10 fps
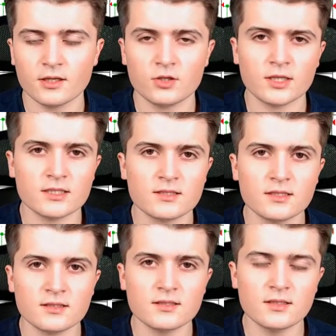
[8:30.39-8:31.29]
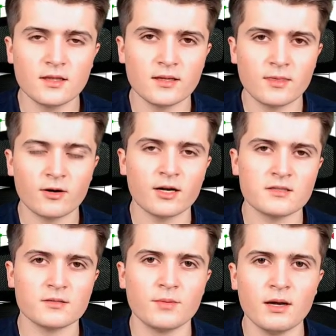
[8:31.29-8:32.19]
You can still see that there are
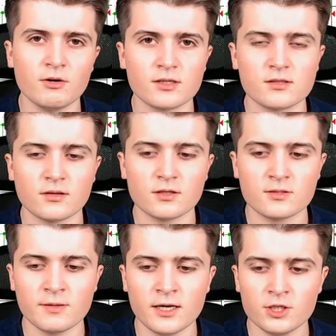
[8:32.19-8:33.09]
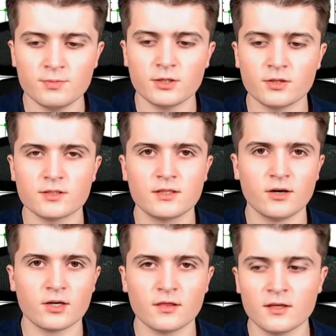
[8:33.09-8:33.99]
some errors on this page, because
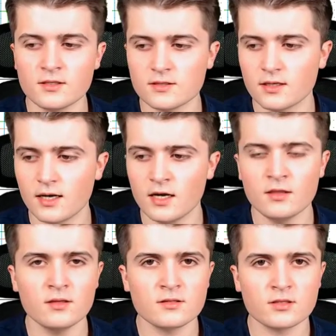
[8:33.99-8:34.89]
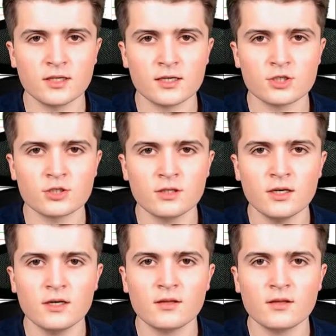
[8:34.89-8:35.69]
here on this and this connection,